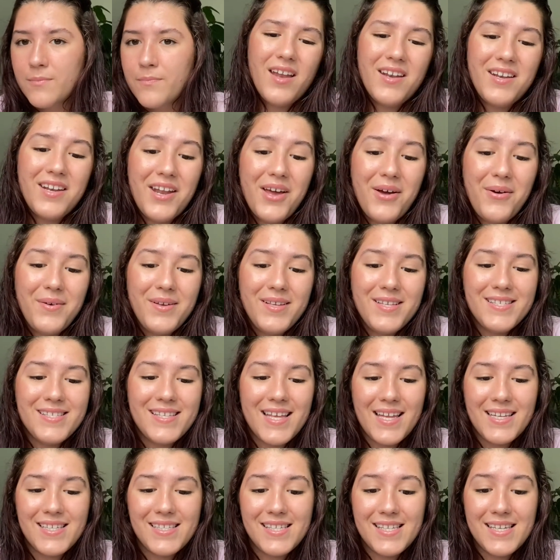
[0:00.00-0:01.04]
Noah
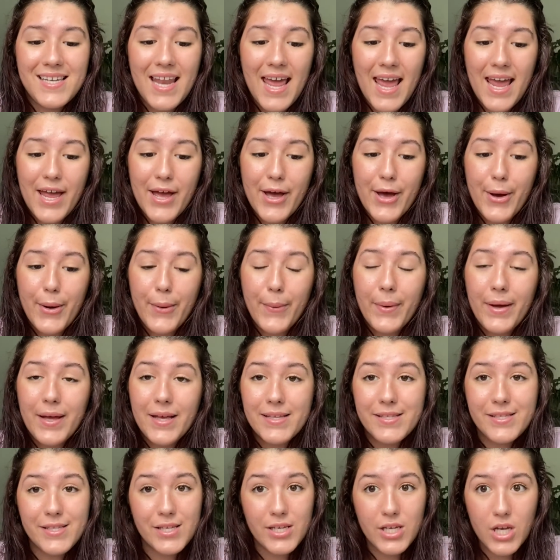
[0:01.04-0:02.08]
Centineo
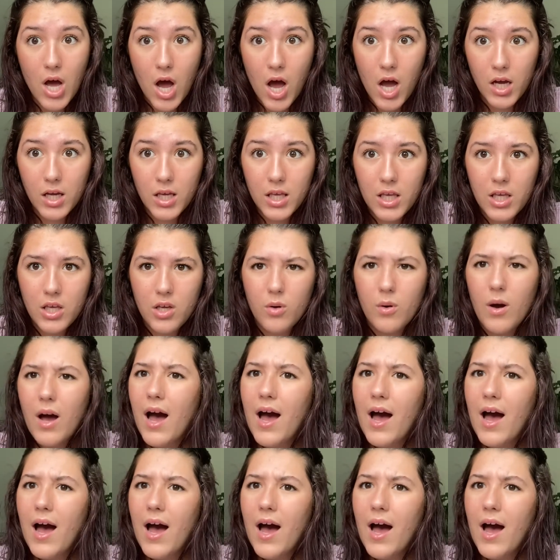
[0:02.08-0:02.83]
is not cute.